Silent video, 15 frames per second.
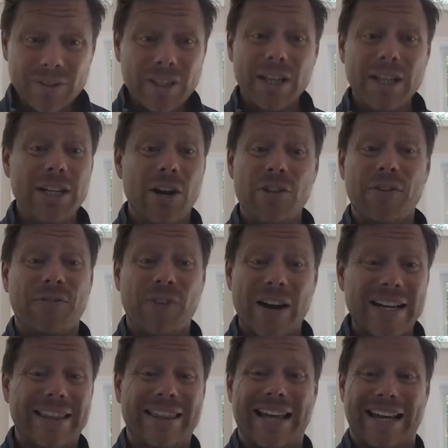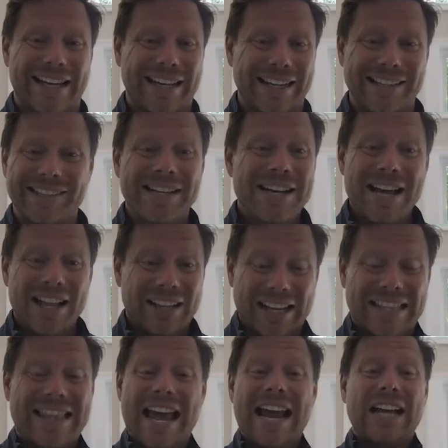you know, the funny thing is,
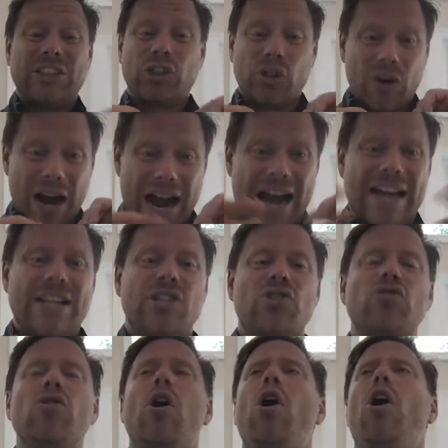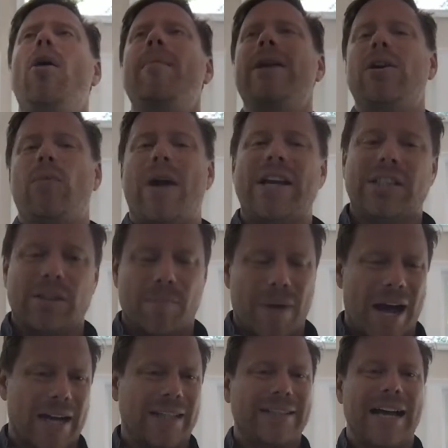like, they had tried so many ways to
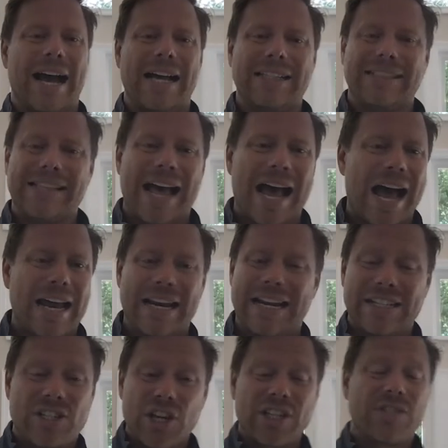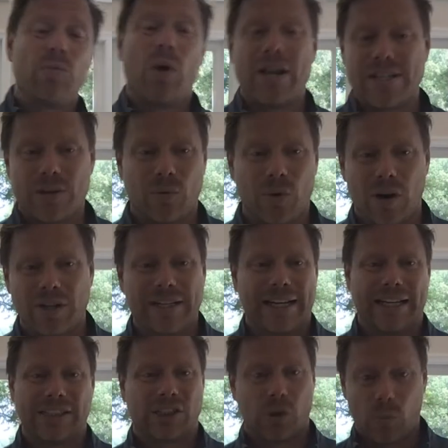monetize that and it just wasn't
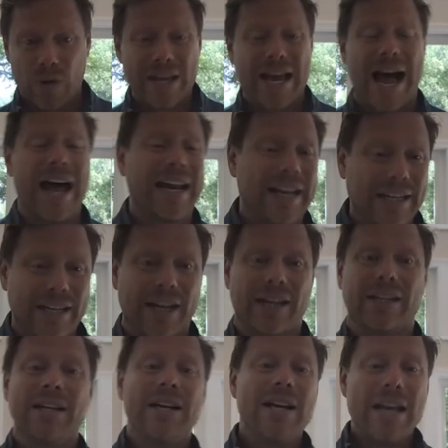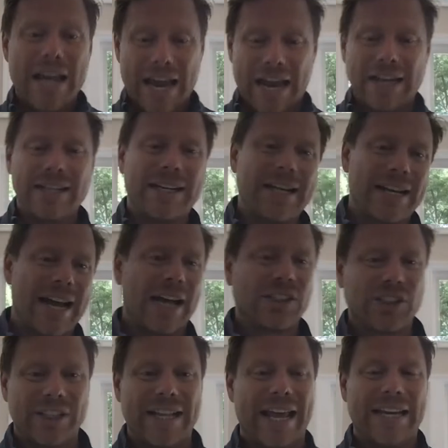working. And so we got into, into
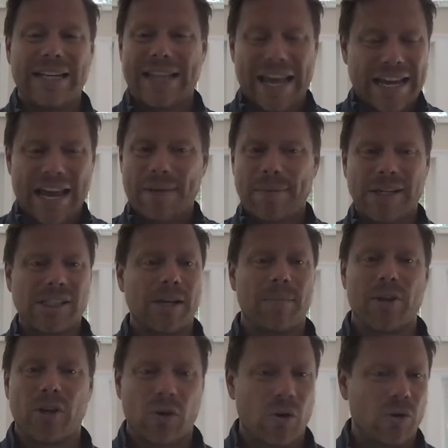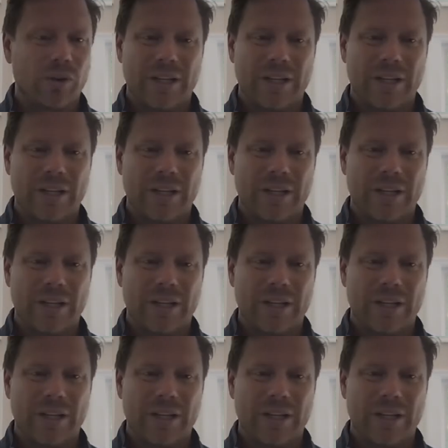connection. They, they gave me some of their old